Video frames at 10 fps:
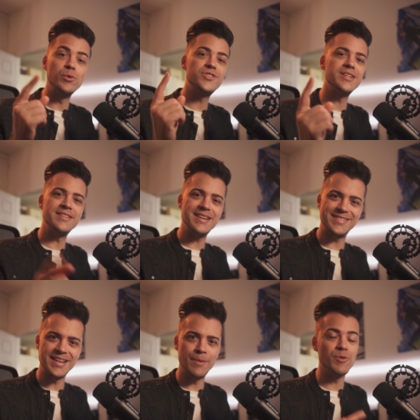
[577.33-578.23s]
see you next
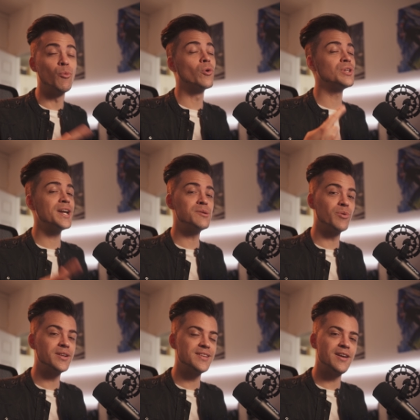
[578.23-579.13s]
time with more lighting
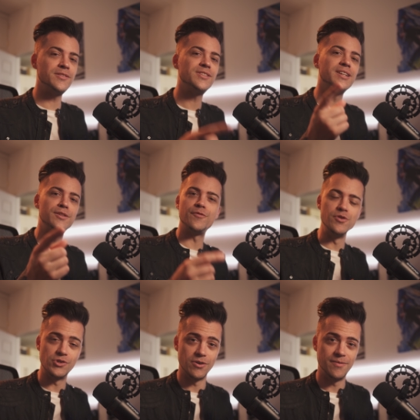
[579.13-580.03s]
breakdowns in the
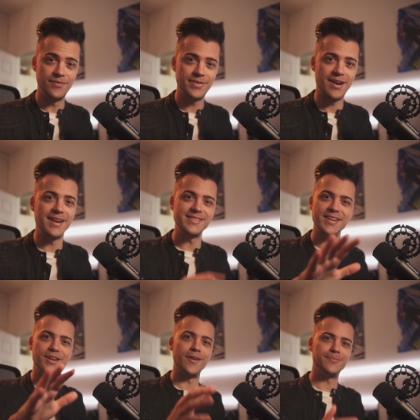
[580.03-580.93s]
future. All right, take
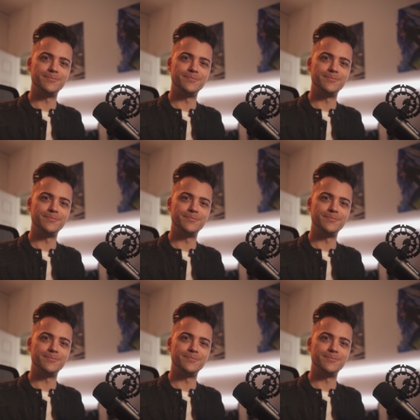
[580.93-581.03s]
care.